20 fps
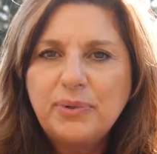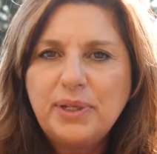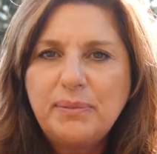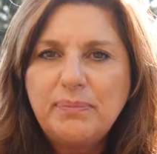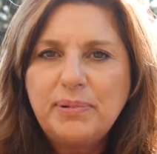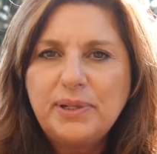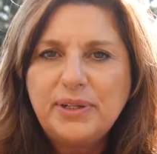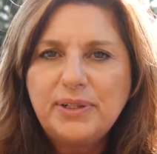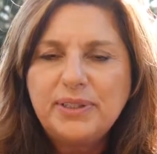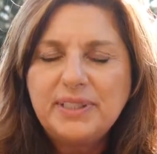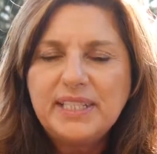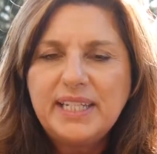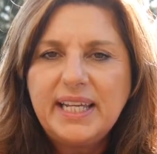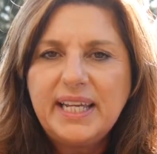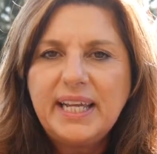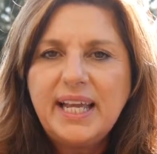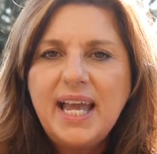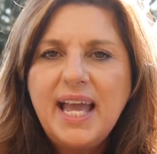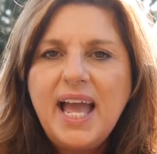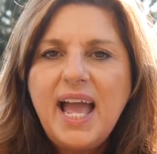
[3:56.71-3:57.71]

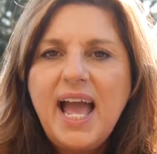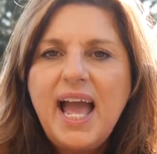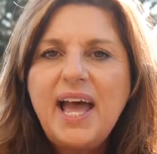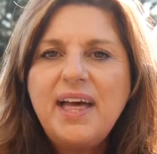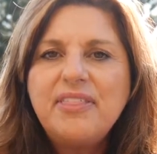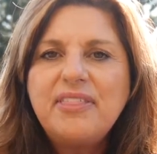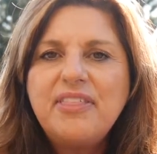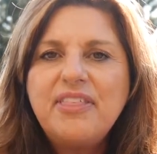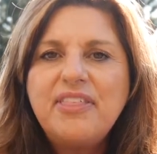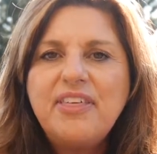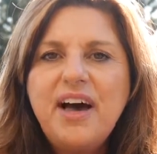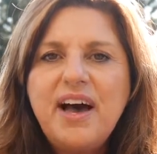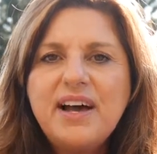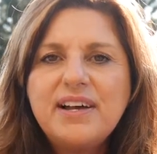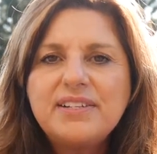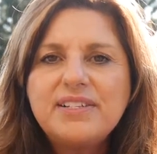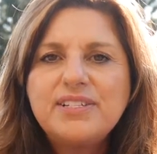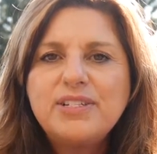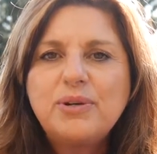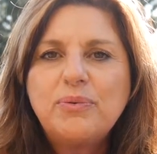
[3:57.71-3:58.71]
rebuilding, and
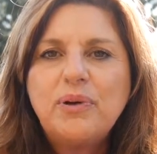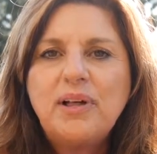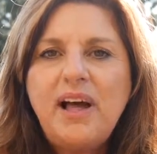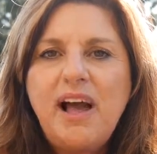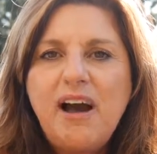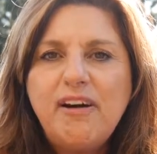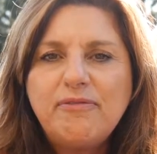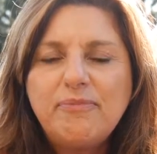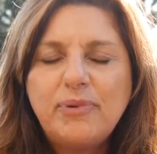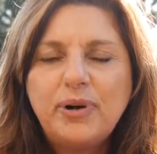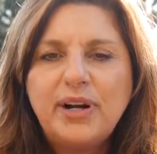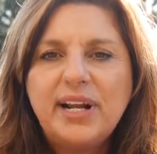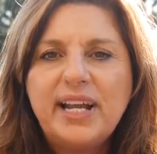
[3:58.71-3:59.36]
thus you will have more